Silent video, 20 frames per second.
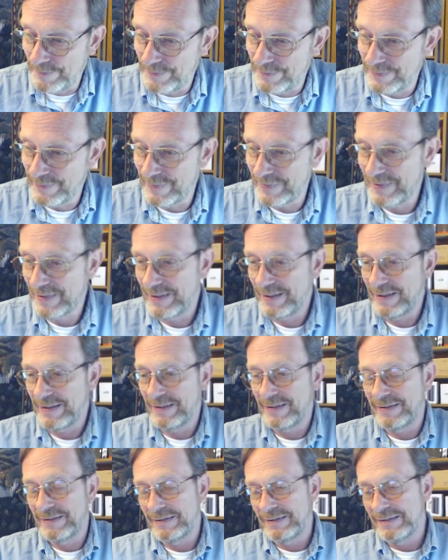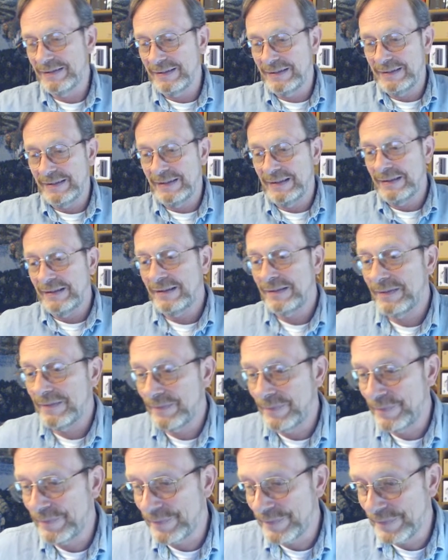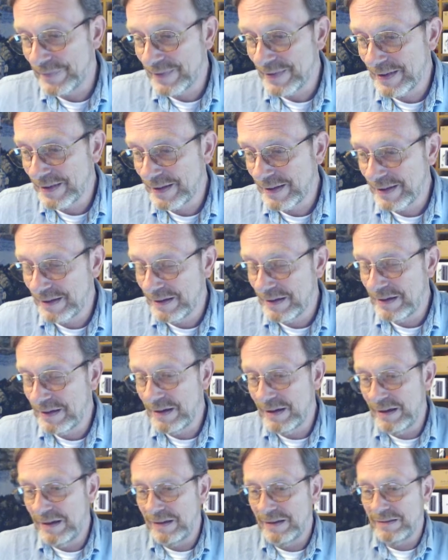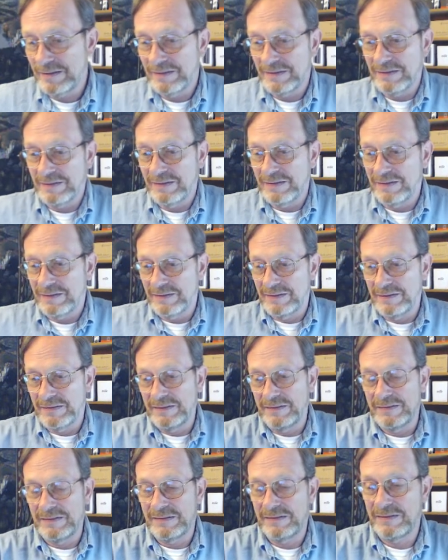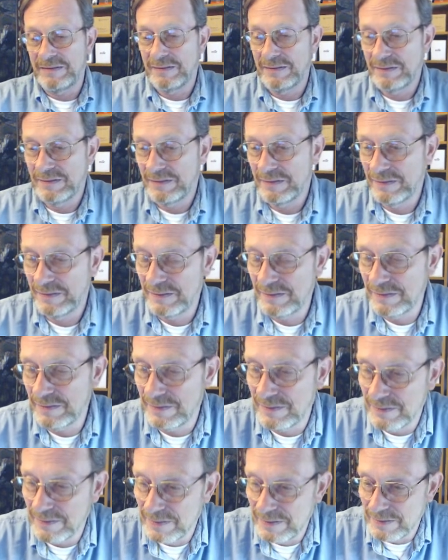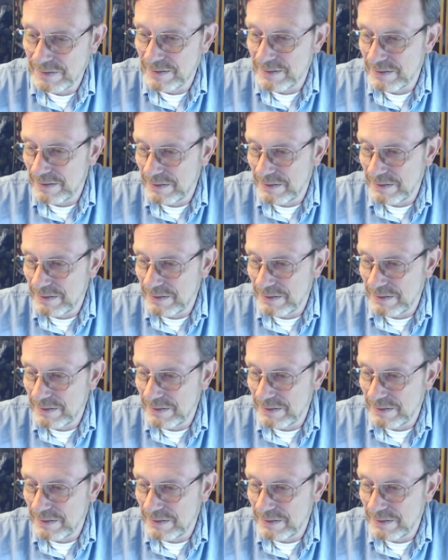(silence)